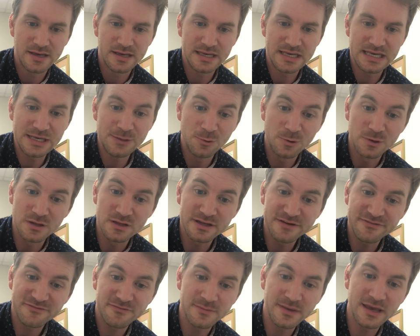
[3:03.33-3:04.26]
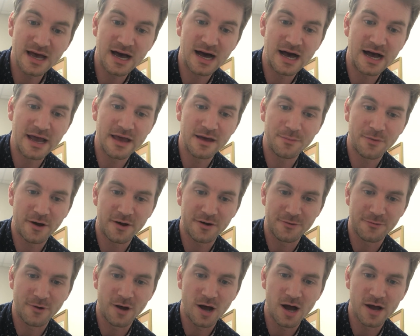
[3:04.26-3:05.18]
He will lift me high
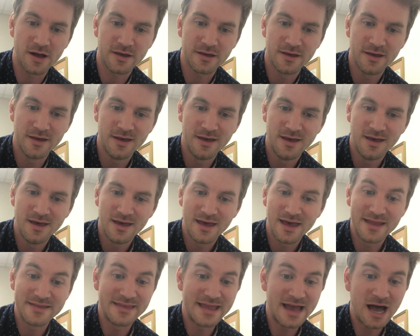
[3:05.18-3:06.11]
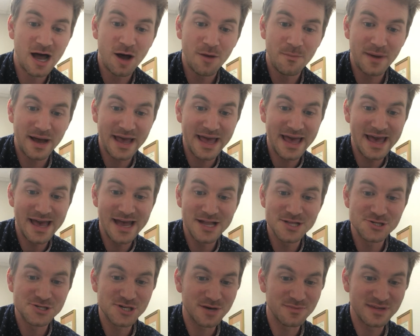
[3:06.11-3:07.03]
upon a rock. And now my
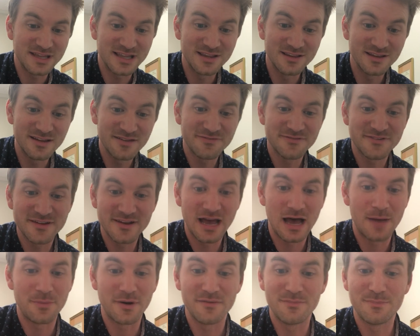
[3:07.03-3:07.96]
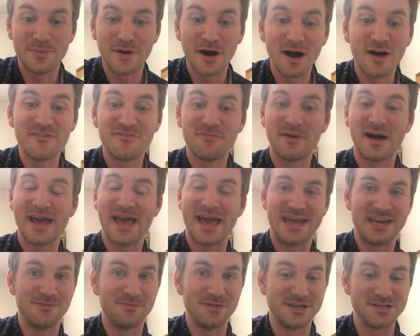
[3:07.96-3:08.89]
head shall be lifted up above my
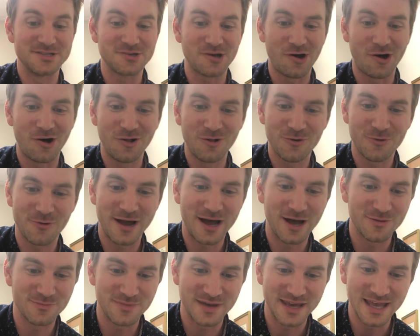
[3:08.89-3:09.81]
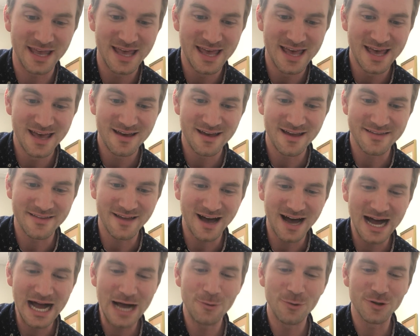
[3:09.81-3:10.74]
enemies all around me, and
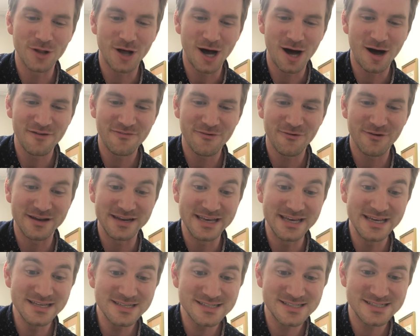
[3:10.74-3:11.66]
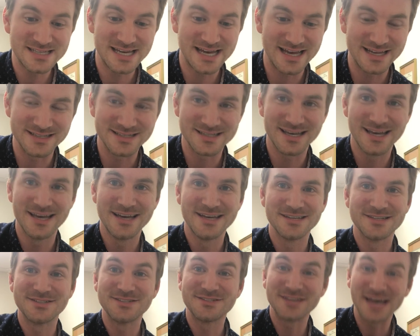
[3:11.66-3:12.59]
I will offer in his tent
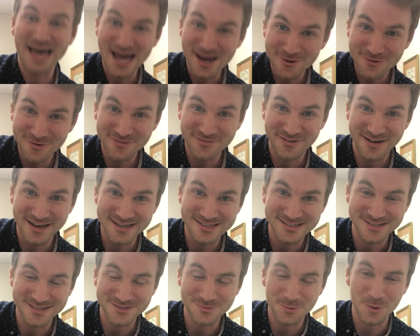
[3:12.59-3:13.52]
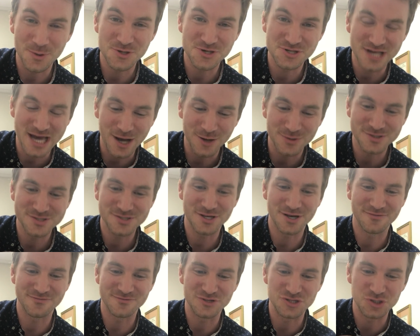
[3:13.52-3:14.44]
sacrifices with shouts
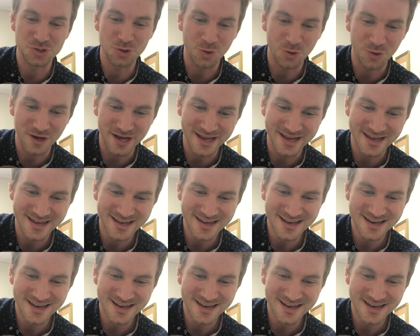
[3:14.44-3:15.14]
of joy.